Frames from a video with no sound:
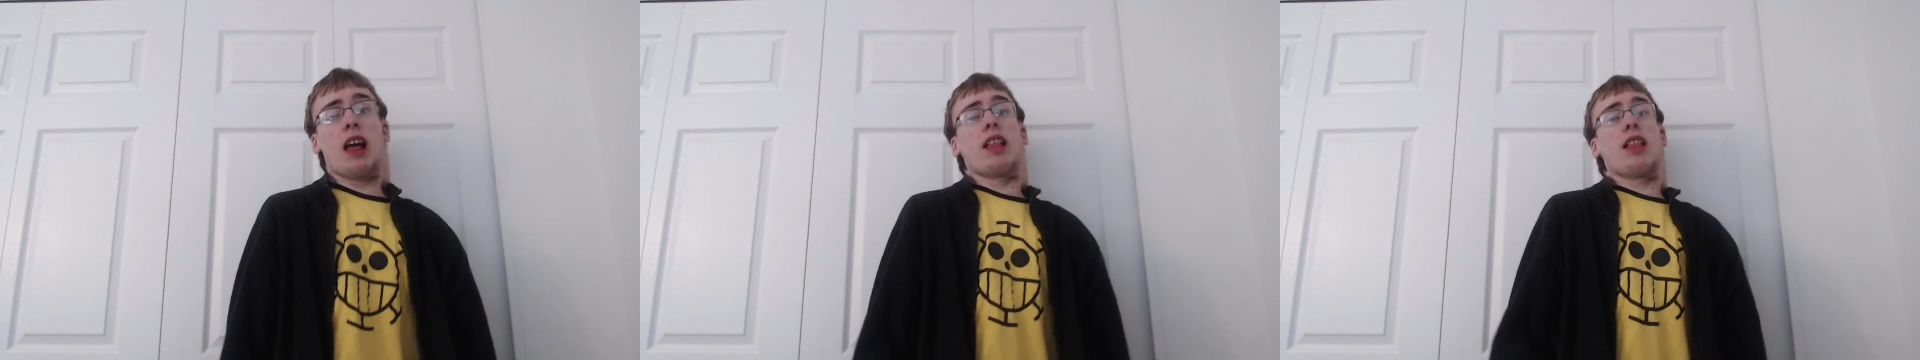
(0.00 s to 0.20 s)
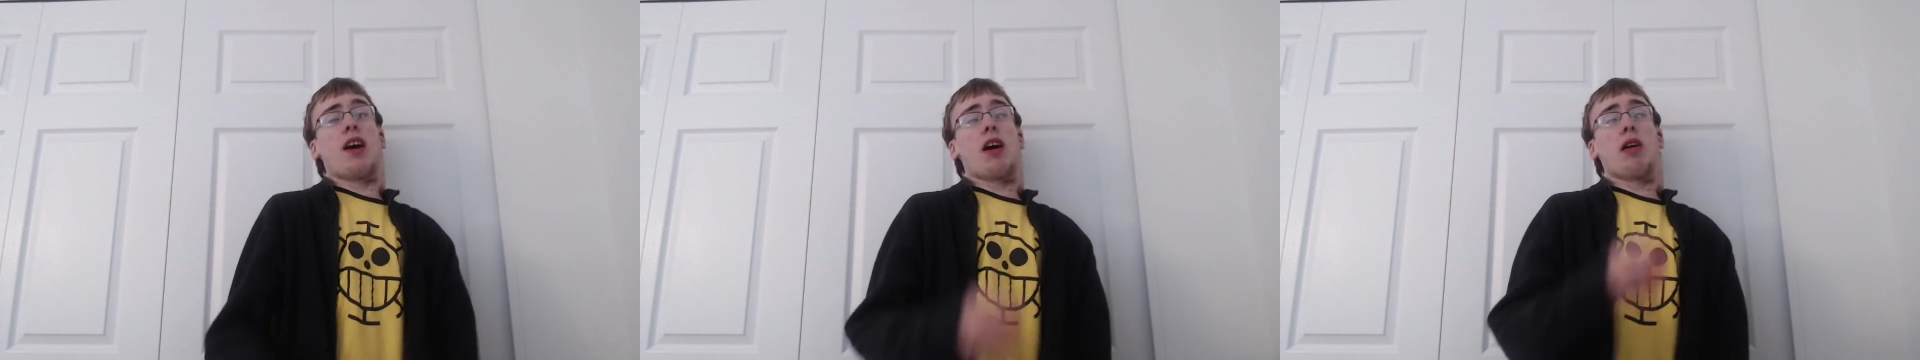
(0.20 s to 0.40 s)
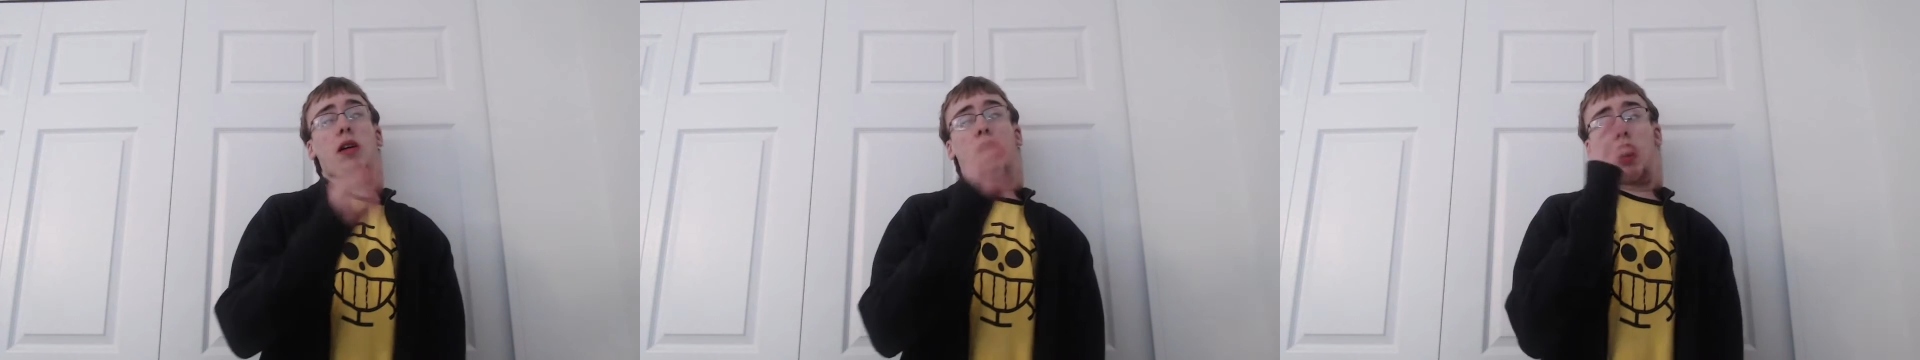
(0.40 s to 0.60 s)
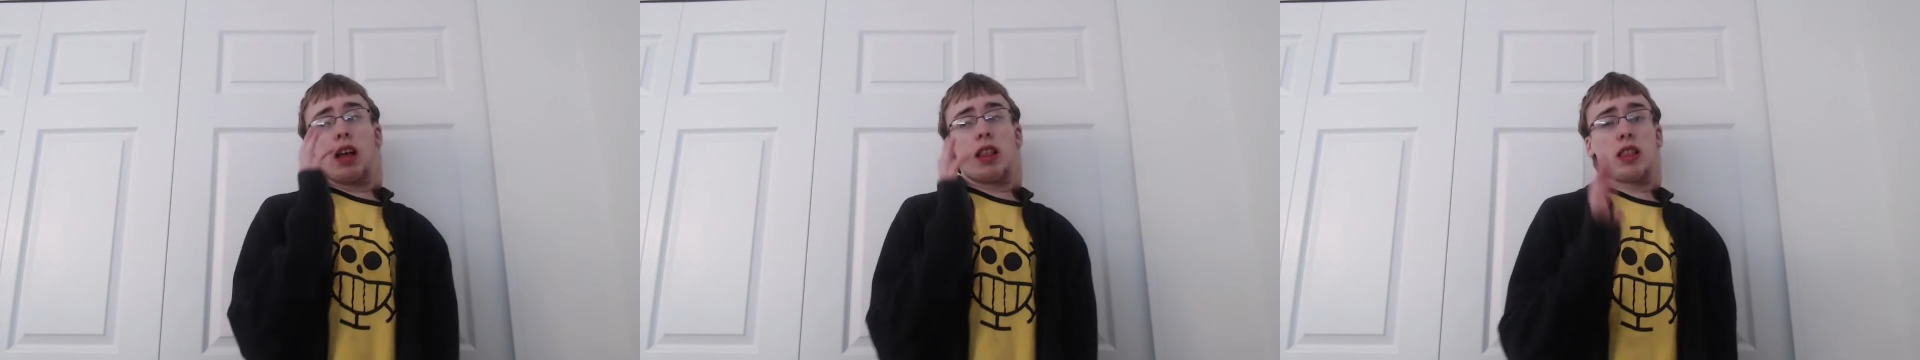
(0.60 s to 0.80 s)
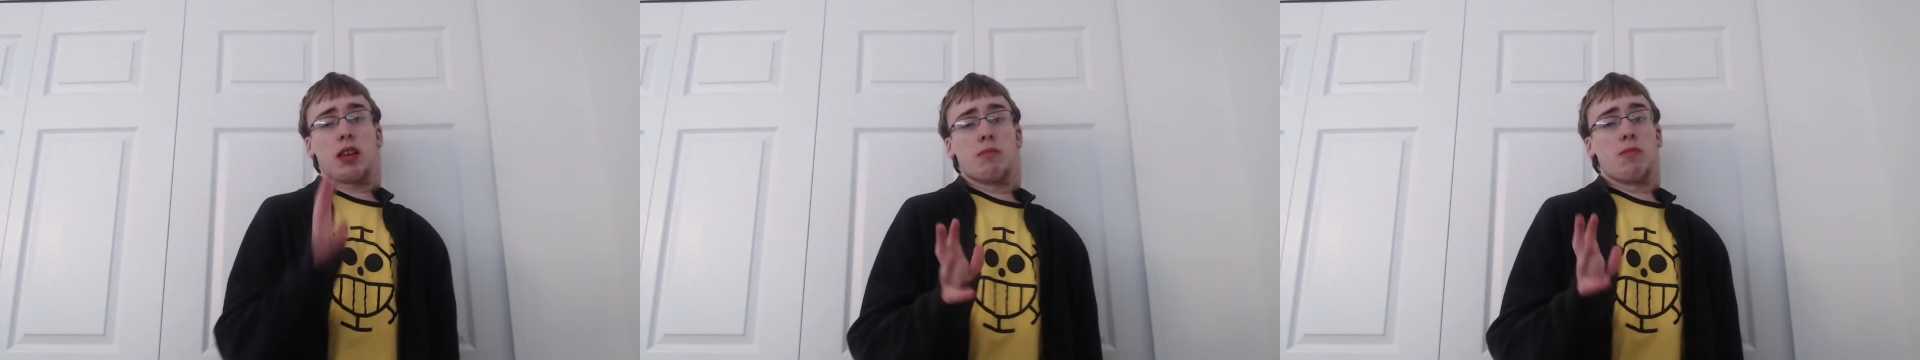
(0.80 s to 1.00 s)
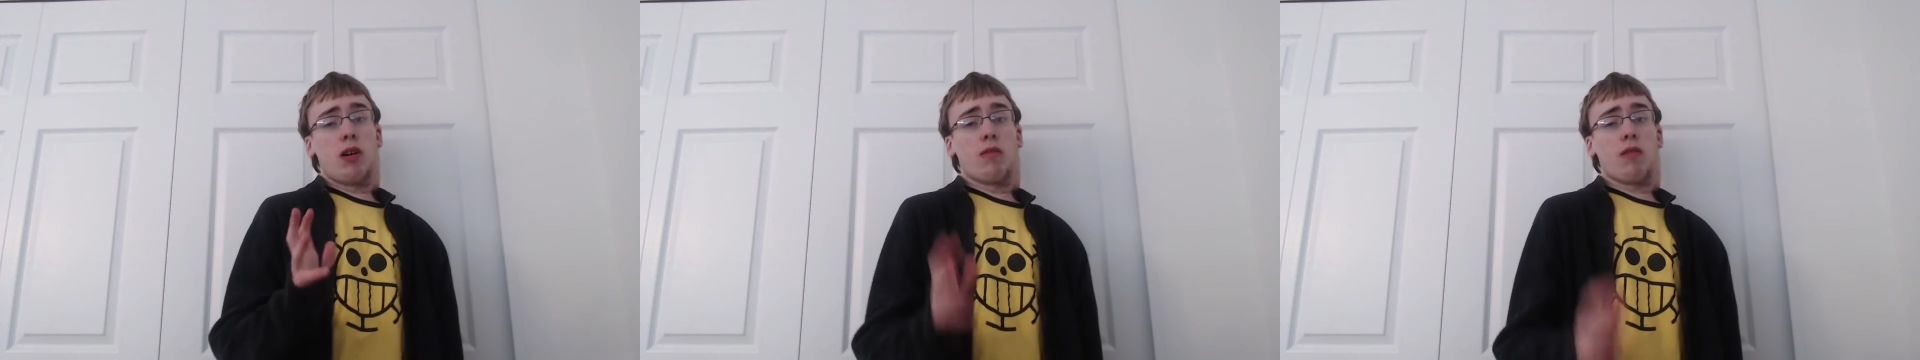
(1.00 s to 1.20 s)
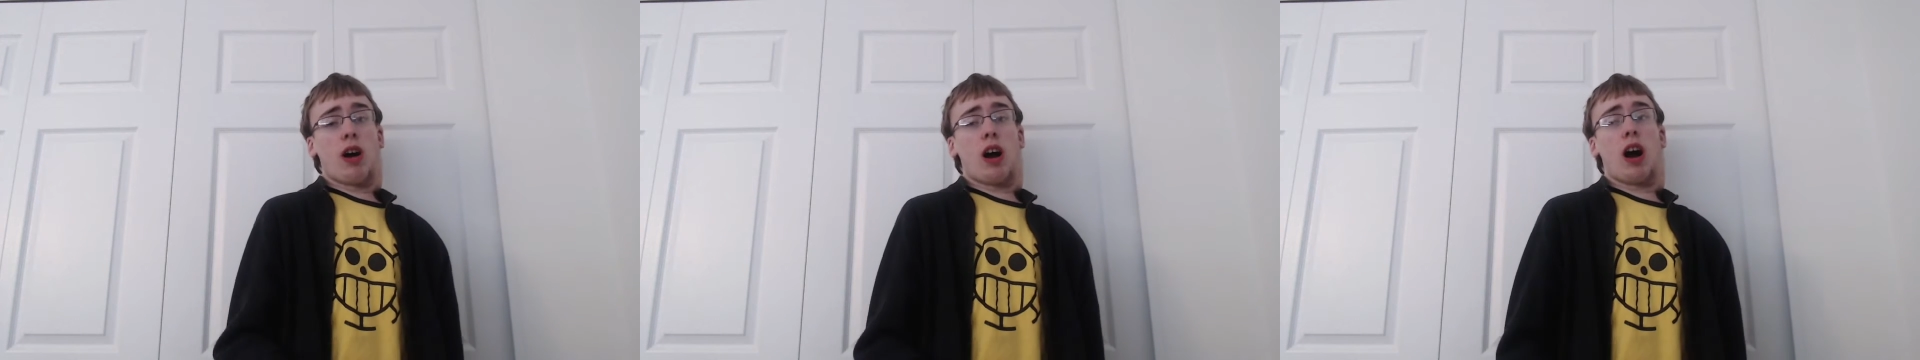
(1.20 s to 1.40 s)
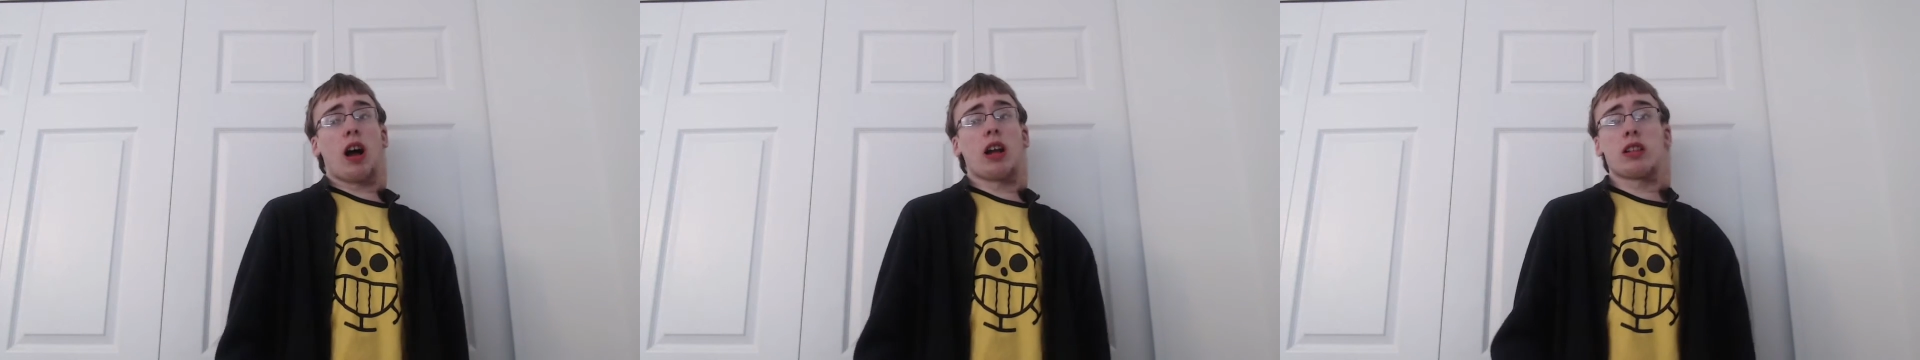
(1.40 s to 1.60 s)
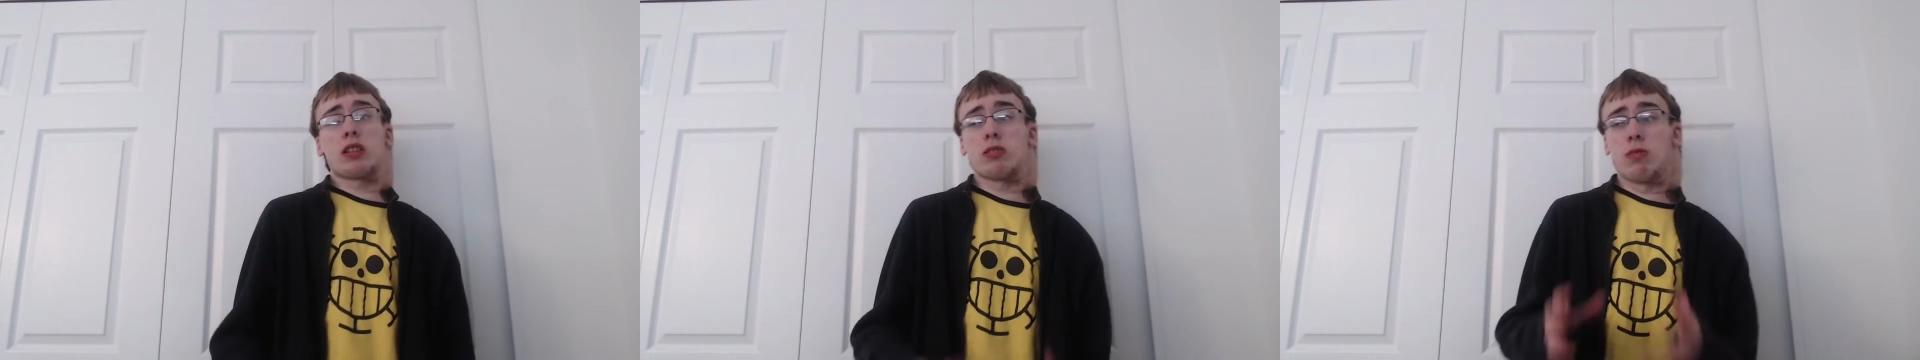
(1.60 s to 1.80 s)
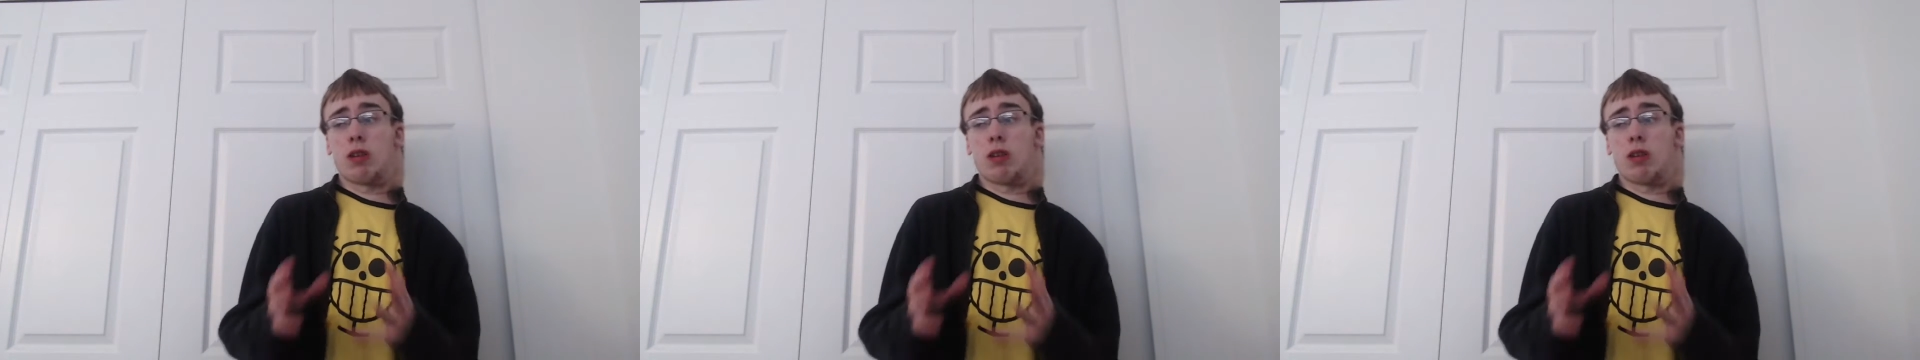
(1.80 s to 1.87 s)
Now, I'd like to move on to